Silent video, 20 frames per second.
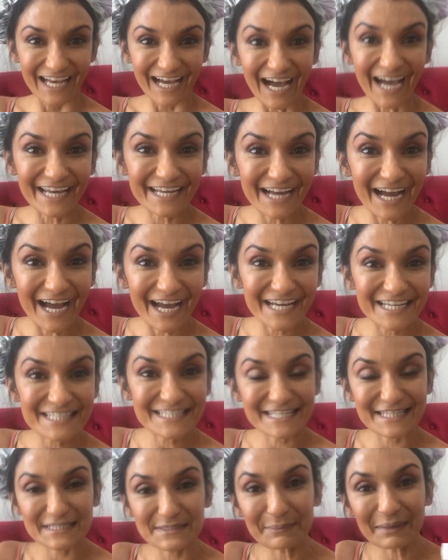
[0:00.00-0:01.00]
Hi
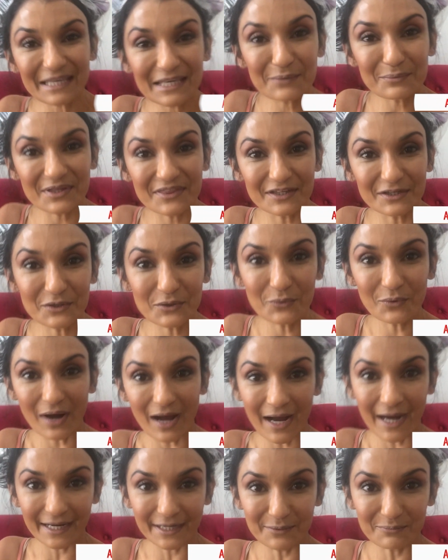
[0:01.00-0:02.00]
guys, it's me with a new
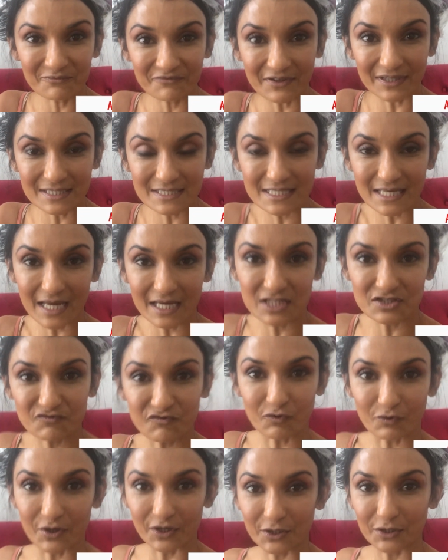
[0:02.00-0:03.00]
I Am Fun Size
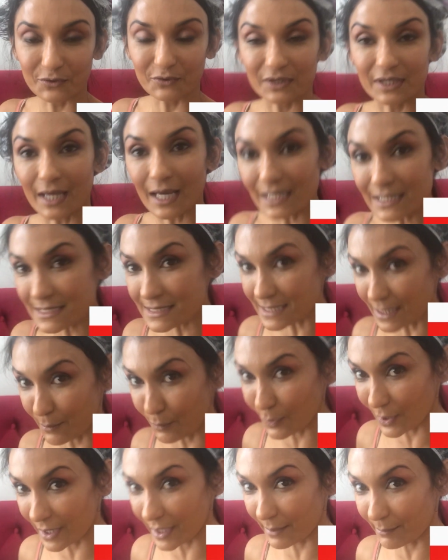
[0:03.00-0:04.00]
for you. Yes, I'm
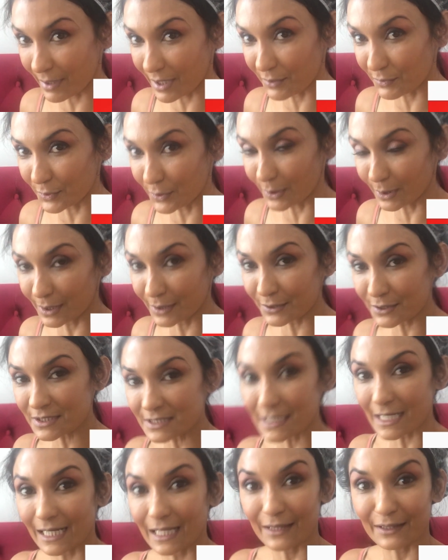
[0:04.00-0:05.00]
wearing my
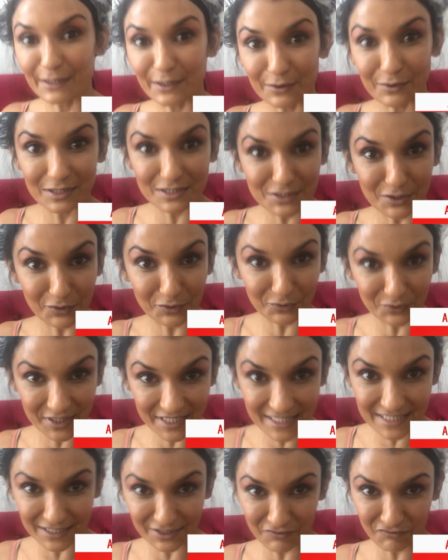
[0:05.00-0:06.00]
rollers and there is a
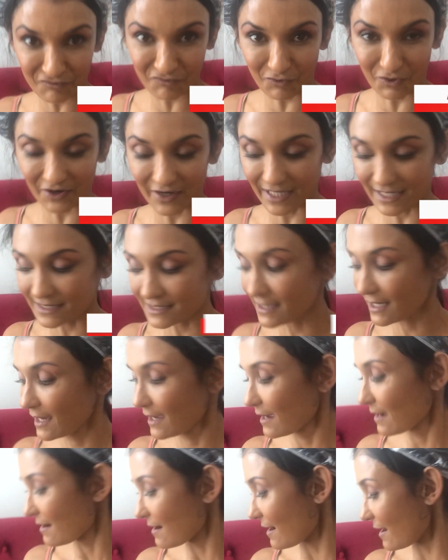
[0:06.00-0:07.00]
reason for it.
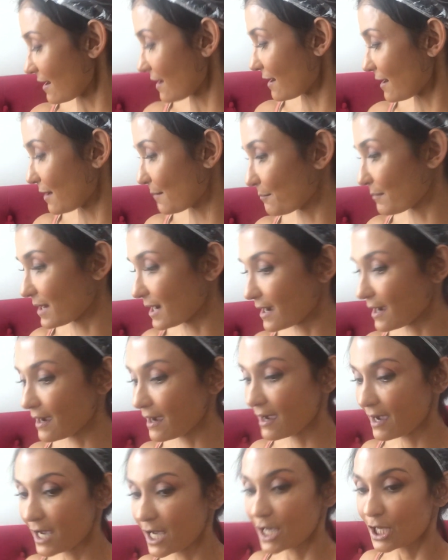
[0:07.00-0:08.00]
Um, uh,
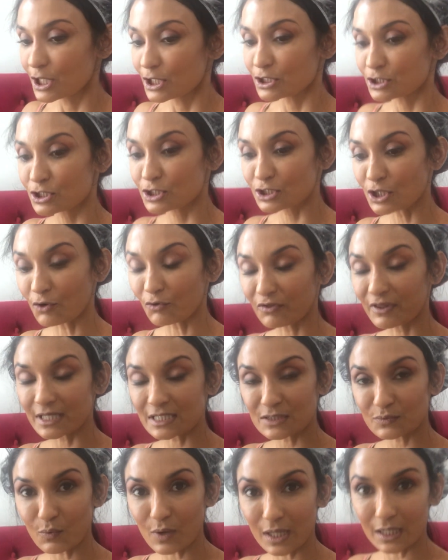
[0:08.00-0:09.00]
so
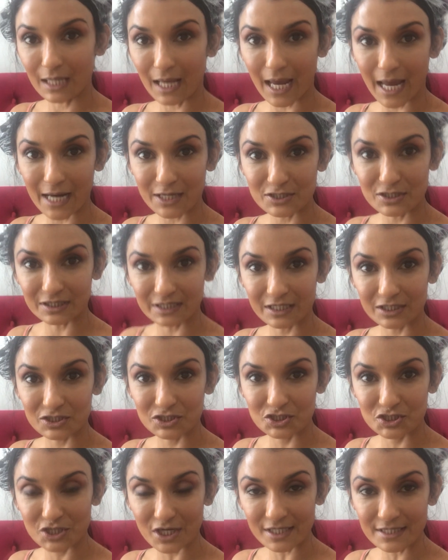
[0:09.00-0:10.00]
this one actually
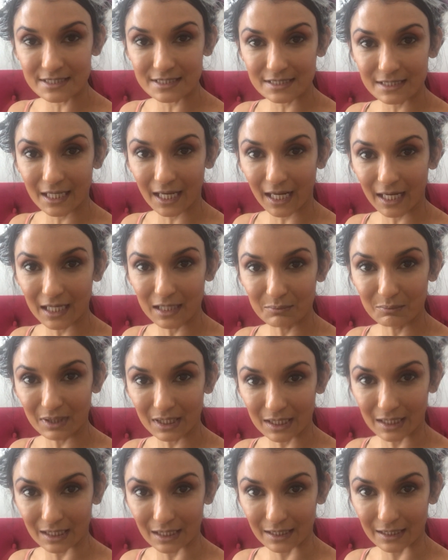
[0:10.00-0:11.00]
just came
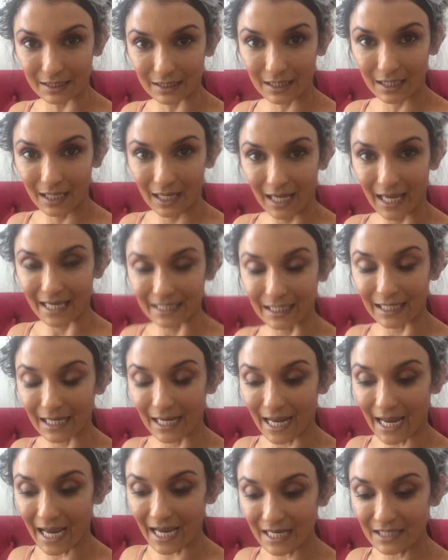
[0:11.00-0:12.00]
in and I
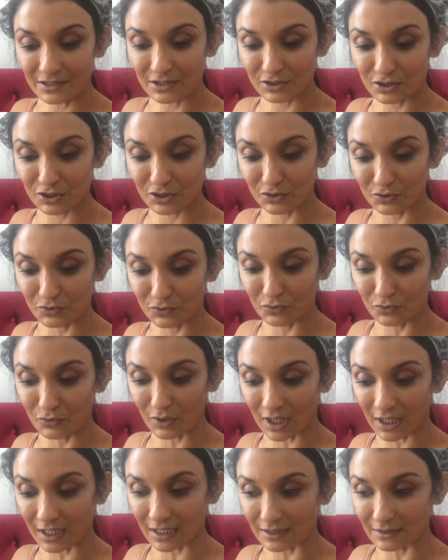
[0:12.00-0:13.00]
had to
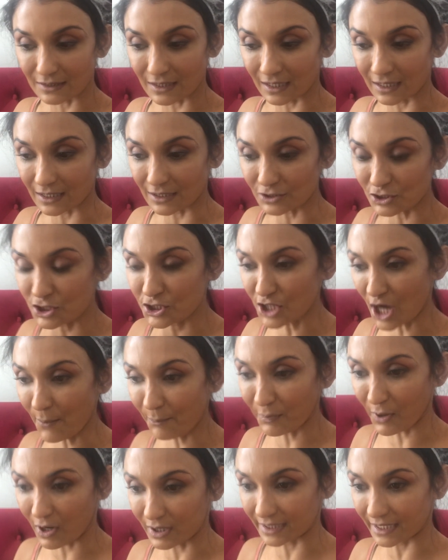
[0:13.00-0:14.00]
uh, uh,
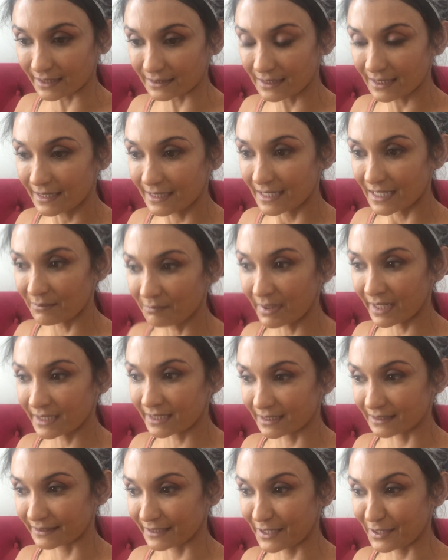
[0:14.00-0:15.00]
jump on it
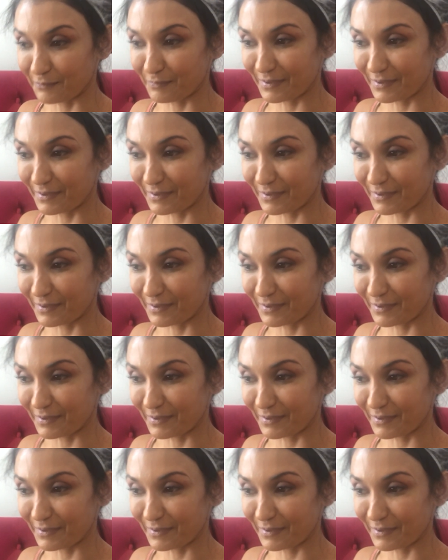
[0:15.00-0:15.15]
immediately